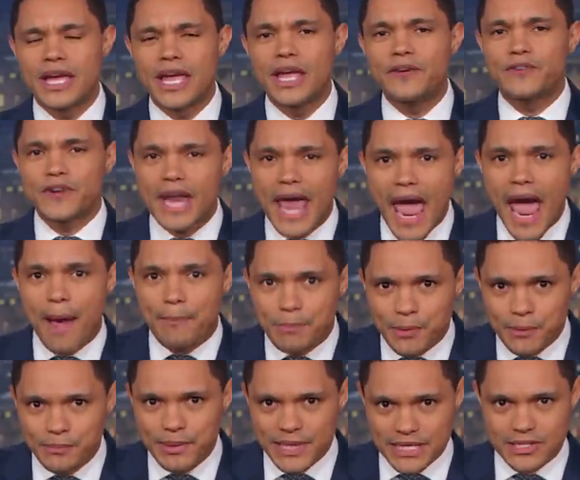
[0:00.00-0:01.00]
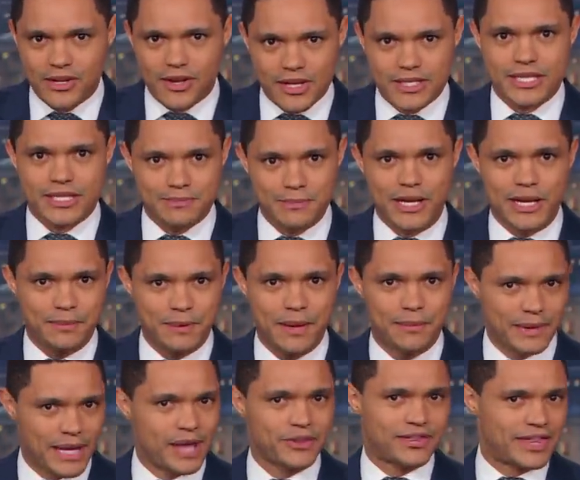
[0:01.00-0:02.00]
If an Applebee's lost this many
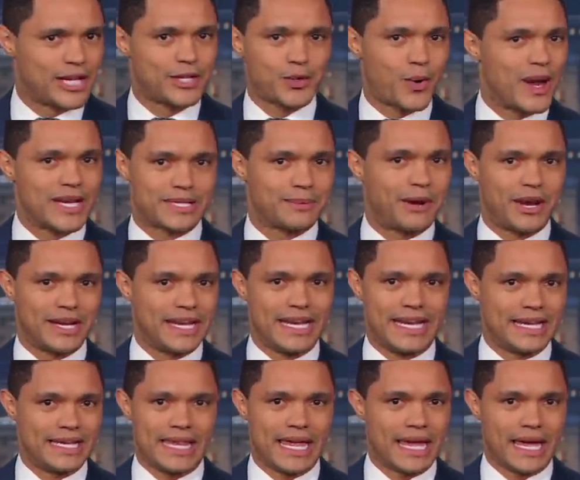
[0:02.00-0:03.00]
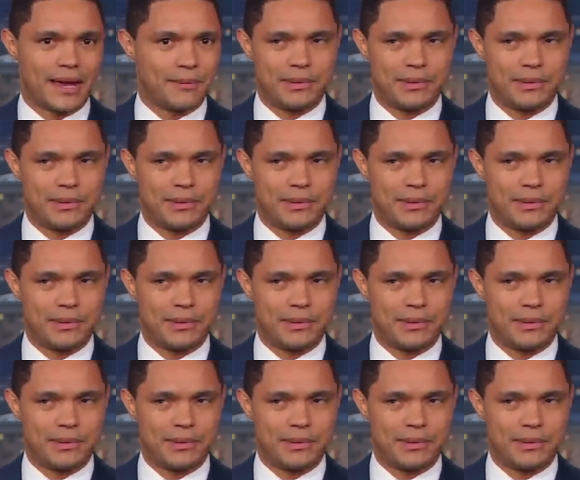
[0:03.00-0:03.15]
people, I'd think twice about eating there.